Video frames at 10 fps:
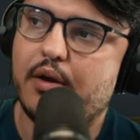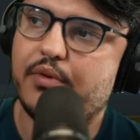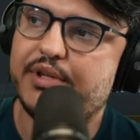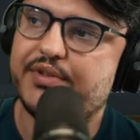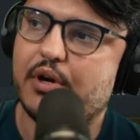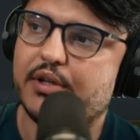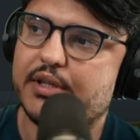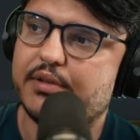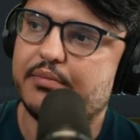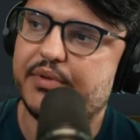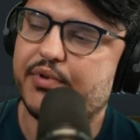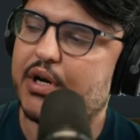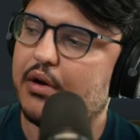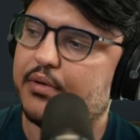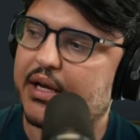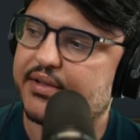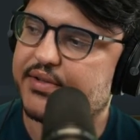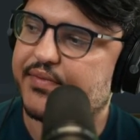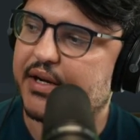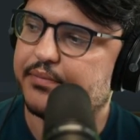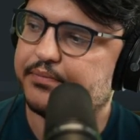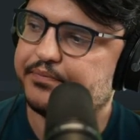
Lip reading: with this content. But for now, I guess it's fine.